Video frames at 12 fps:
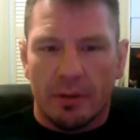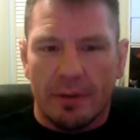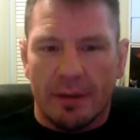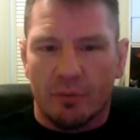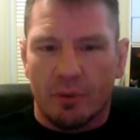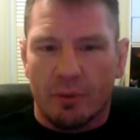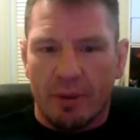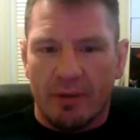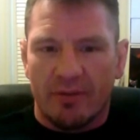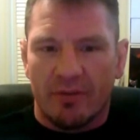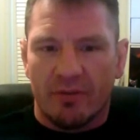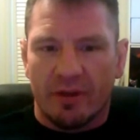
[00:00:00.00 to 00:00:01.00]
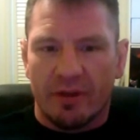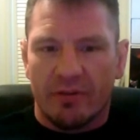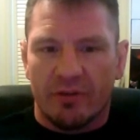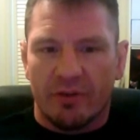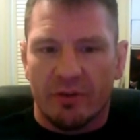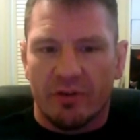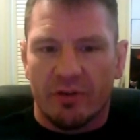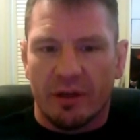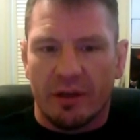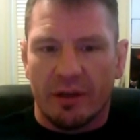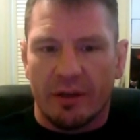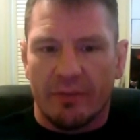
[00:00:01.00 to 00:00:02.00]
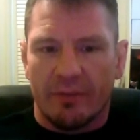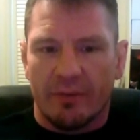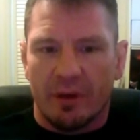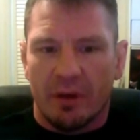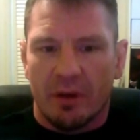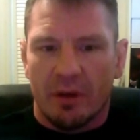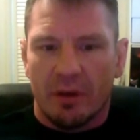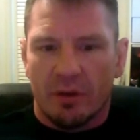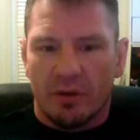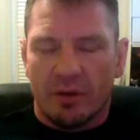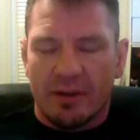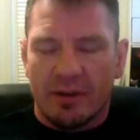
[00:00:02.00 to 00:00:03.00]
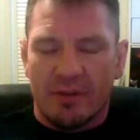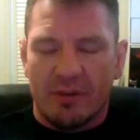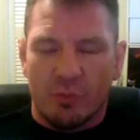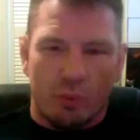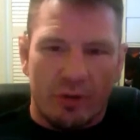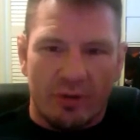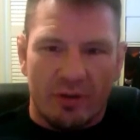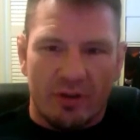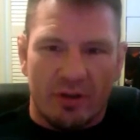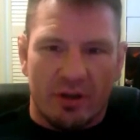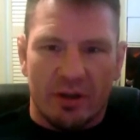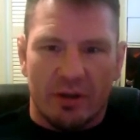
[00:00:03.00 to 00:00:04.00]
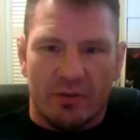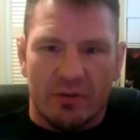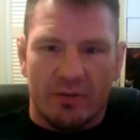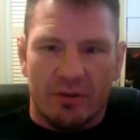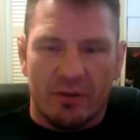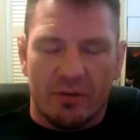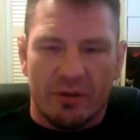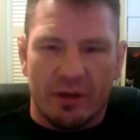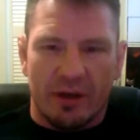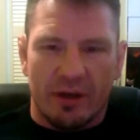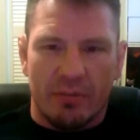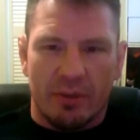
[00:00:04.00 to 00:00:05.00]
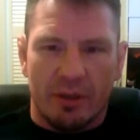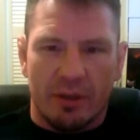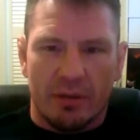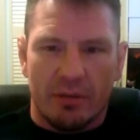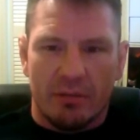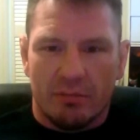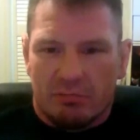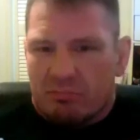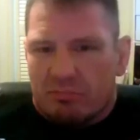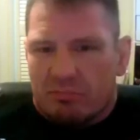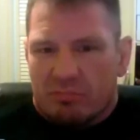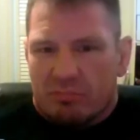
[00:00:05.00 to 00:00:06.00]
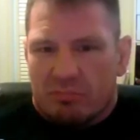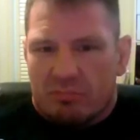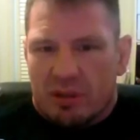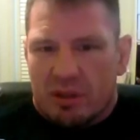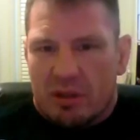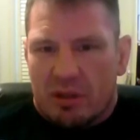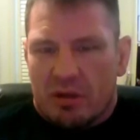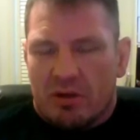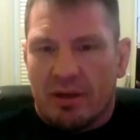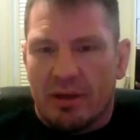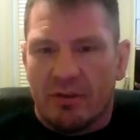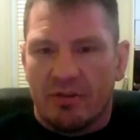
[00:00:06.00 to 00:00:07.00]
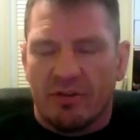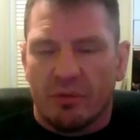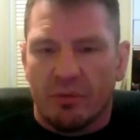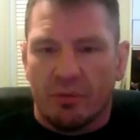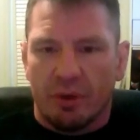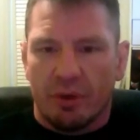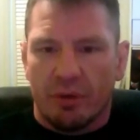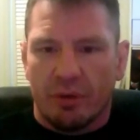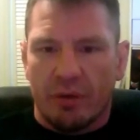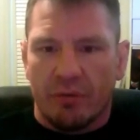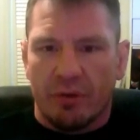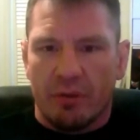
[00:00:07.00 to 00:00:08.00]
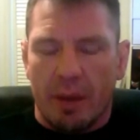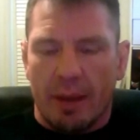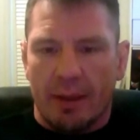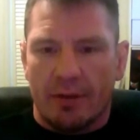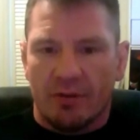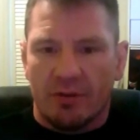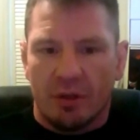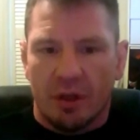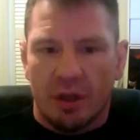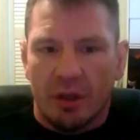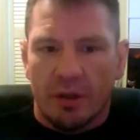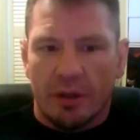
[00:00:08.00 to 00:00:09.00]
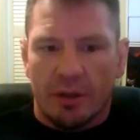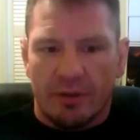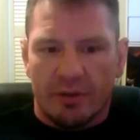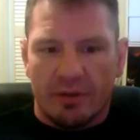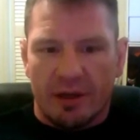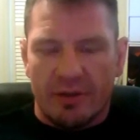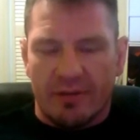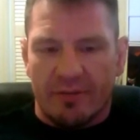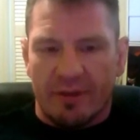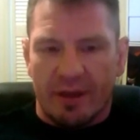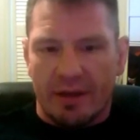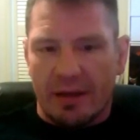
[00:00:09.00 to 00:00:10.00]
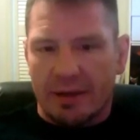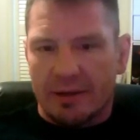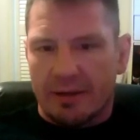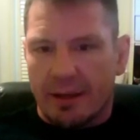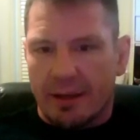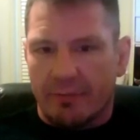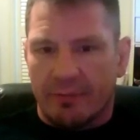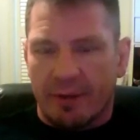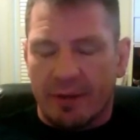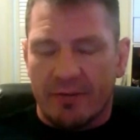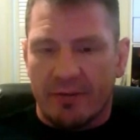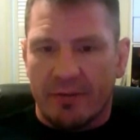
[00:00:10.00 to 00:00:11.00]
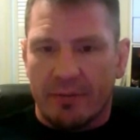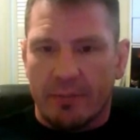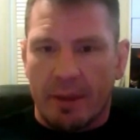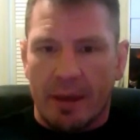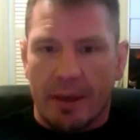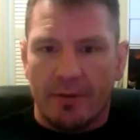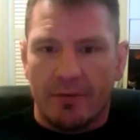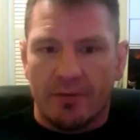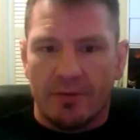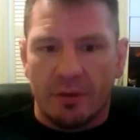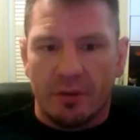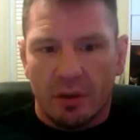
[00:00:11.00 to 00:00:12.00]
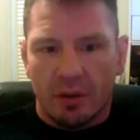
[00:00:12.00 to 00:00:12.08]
That's what makes this fight so exciting. If Ortiz wasn't talking of retirement, it's just a really great rematch. You know, these guys have had neck-to-neck fights in the past,